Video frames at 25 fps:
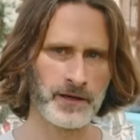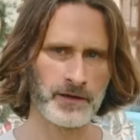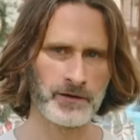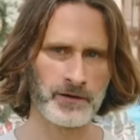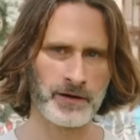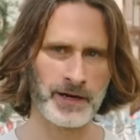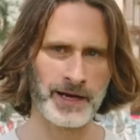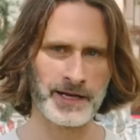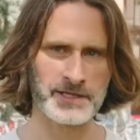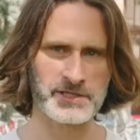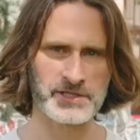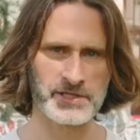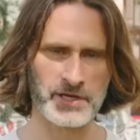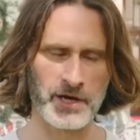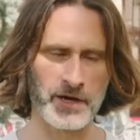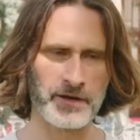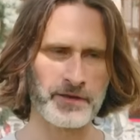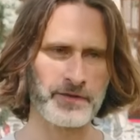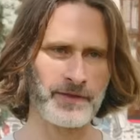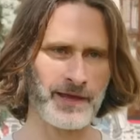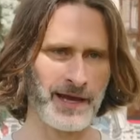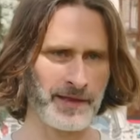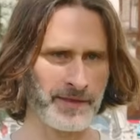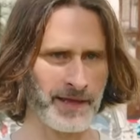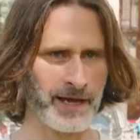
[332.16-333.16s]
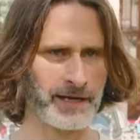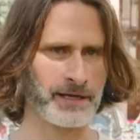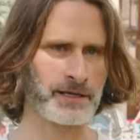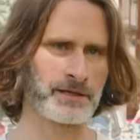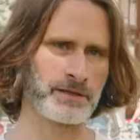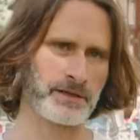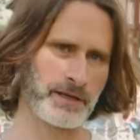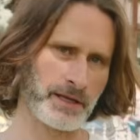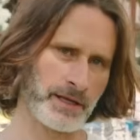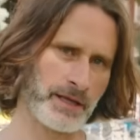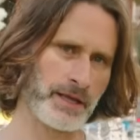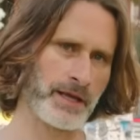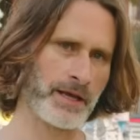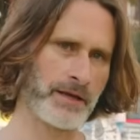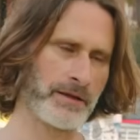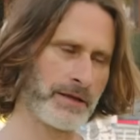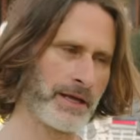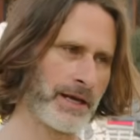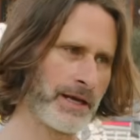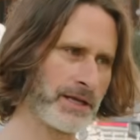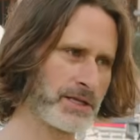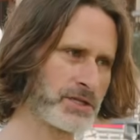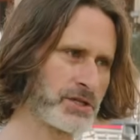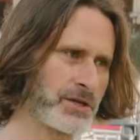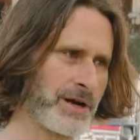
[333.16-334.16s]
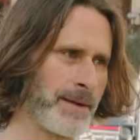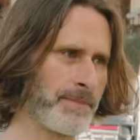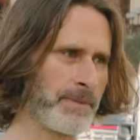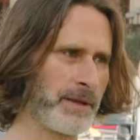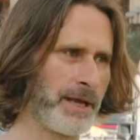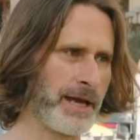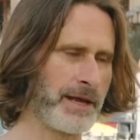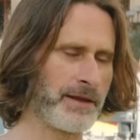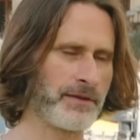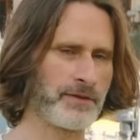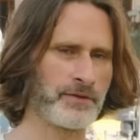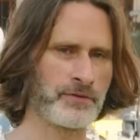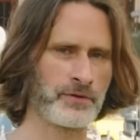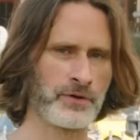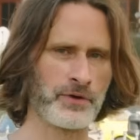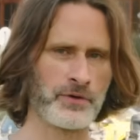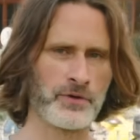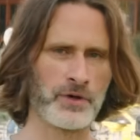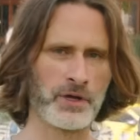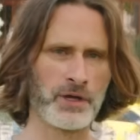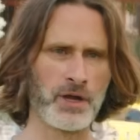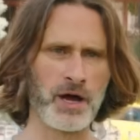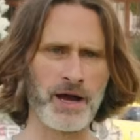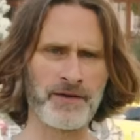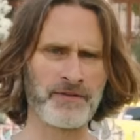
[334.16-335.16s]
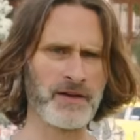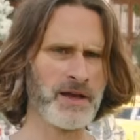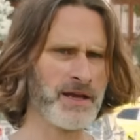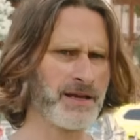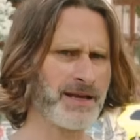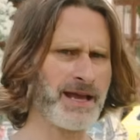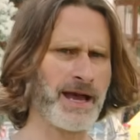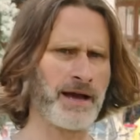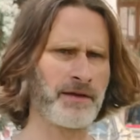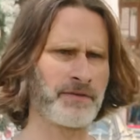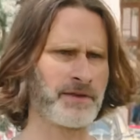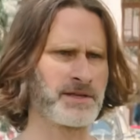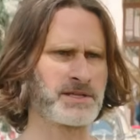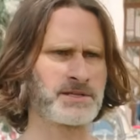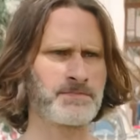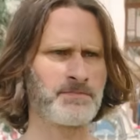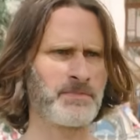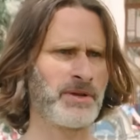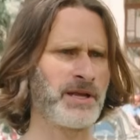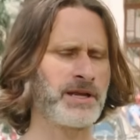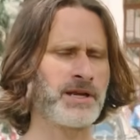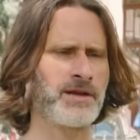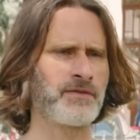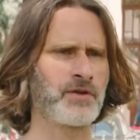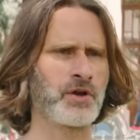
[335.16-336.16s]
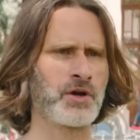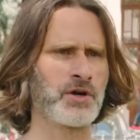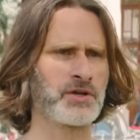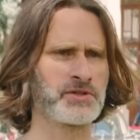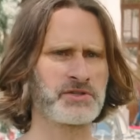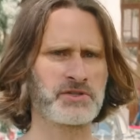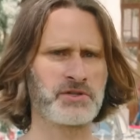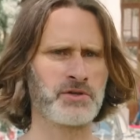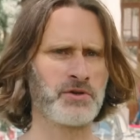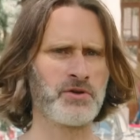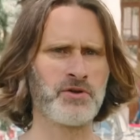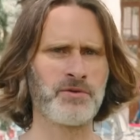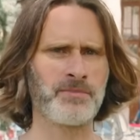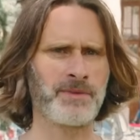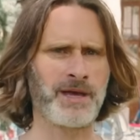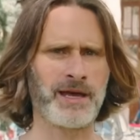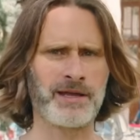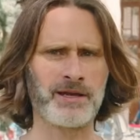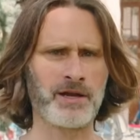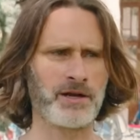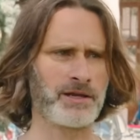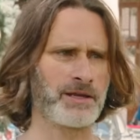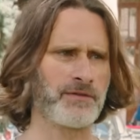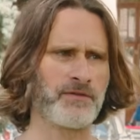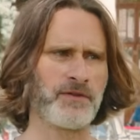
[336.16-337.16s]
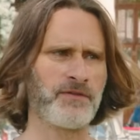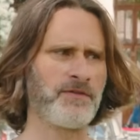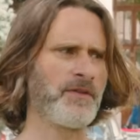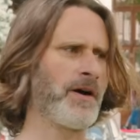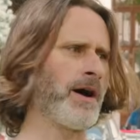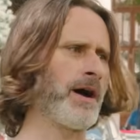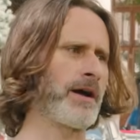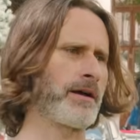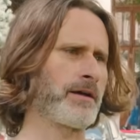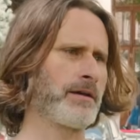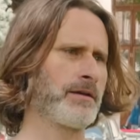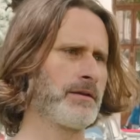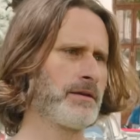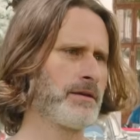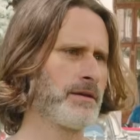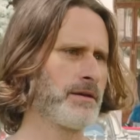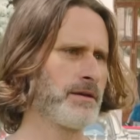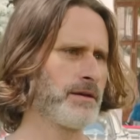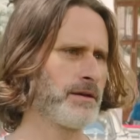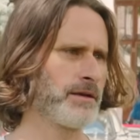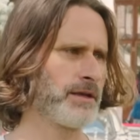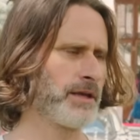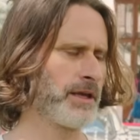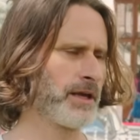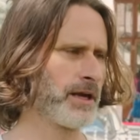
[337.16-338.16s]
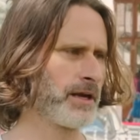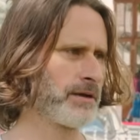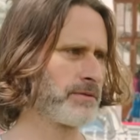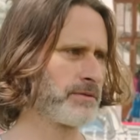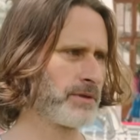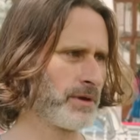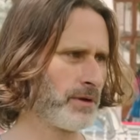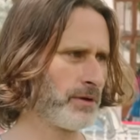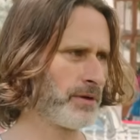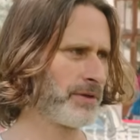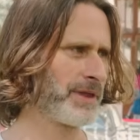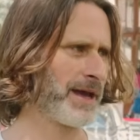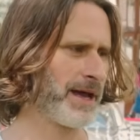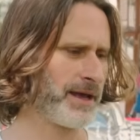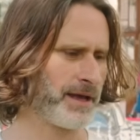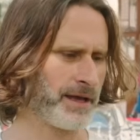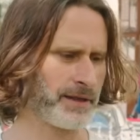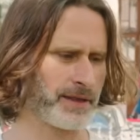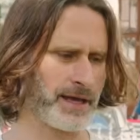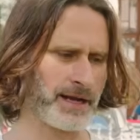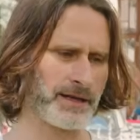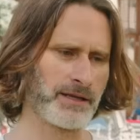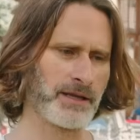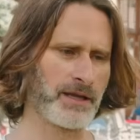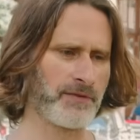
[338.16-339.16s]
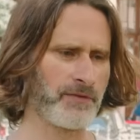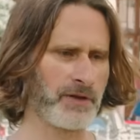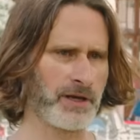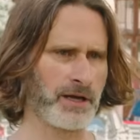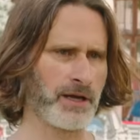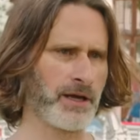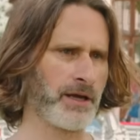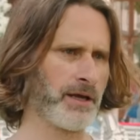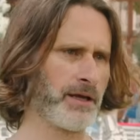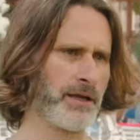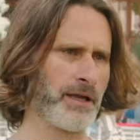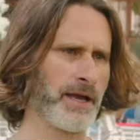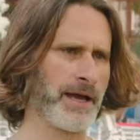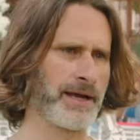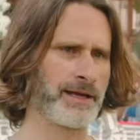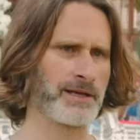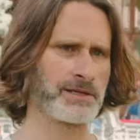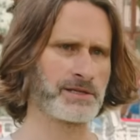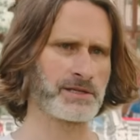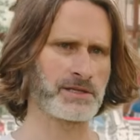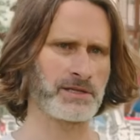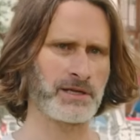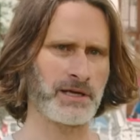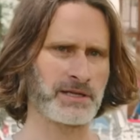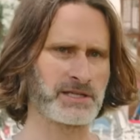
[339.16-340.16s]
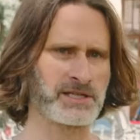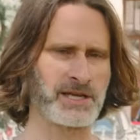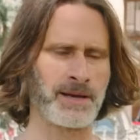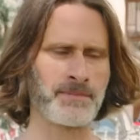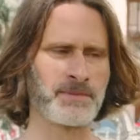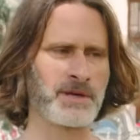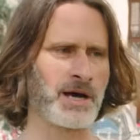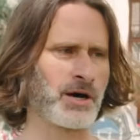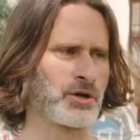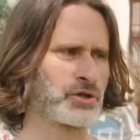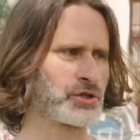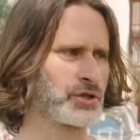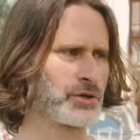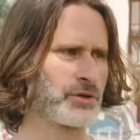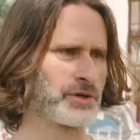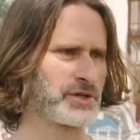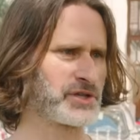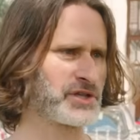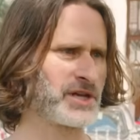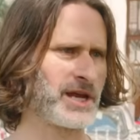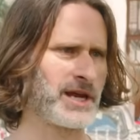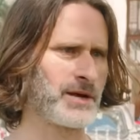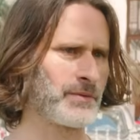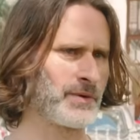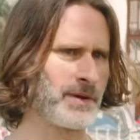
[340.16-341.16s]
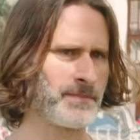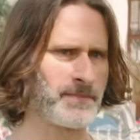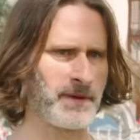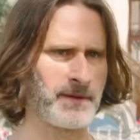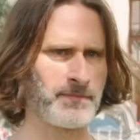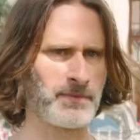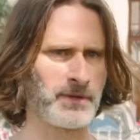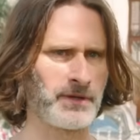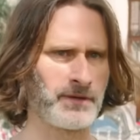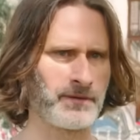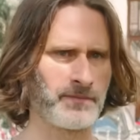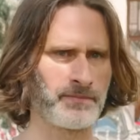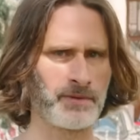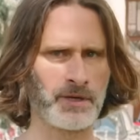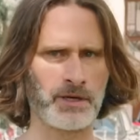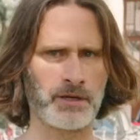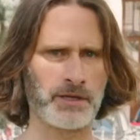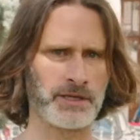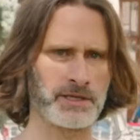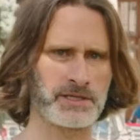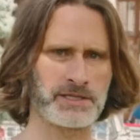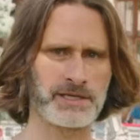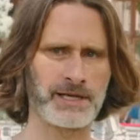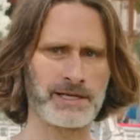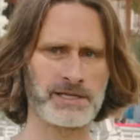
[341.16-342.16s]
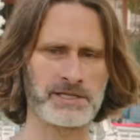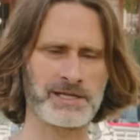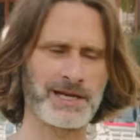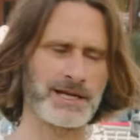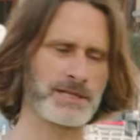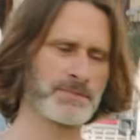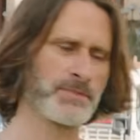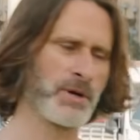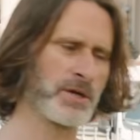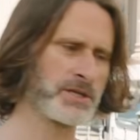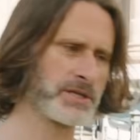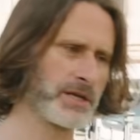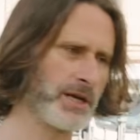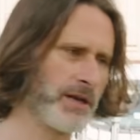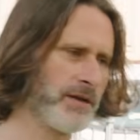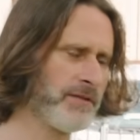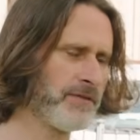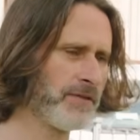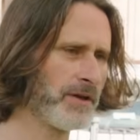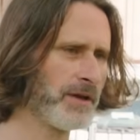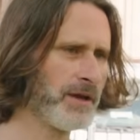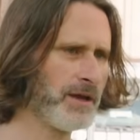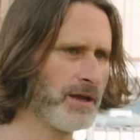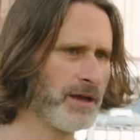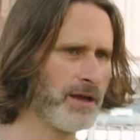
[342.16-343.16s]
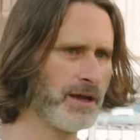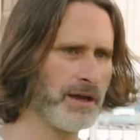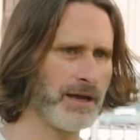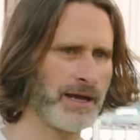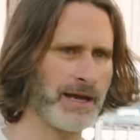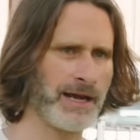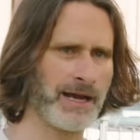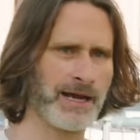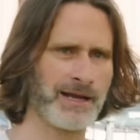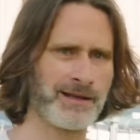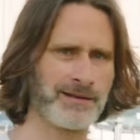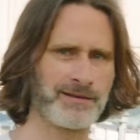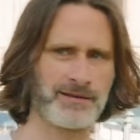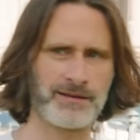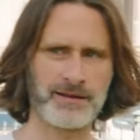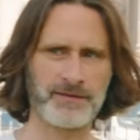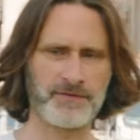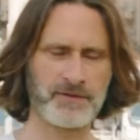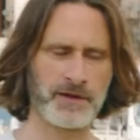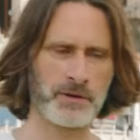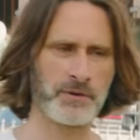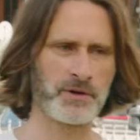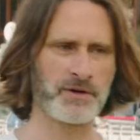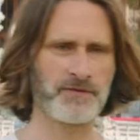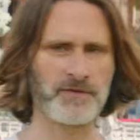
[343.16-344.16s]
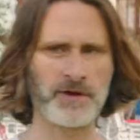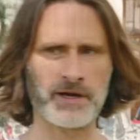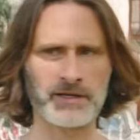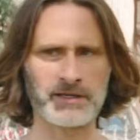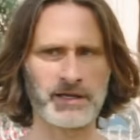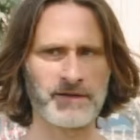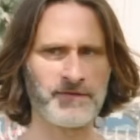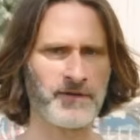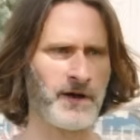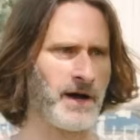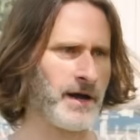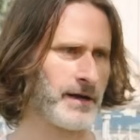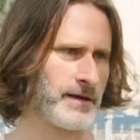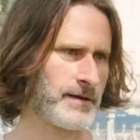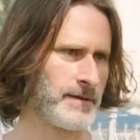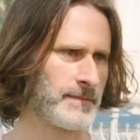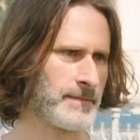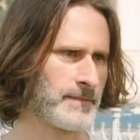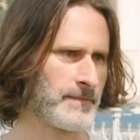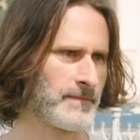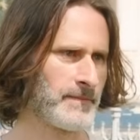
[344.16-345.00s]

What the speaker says: Right? So, and that can then extrapolate through her life. Now, there's plenty of girls to whom they don't give a fuck. You know, they live in a subculture or a scene where people are, you know, let's say sex positive. And if they want to fuck, they fuck.